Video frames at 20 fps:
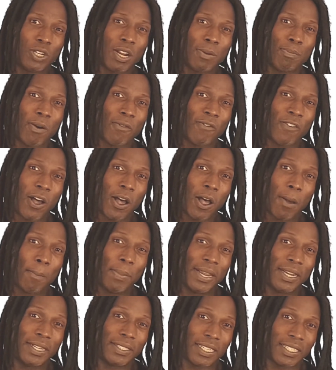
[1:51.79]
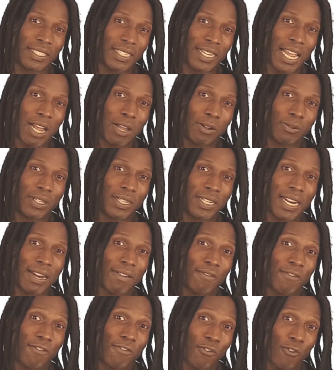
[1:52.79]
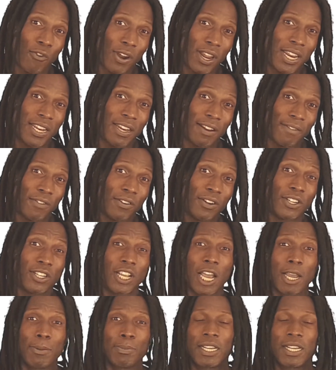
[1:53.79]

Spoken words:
number of heartbeats is counted in 3 different timed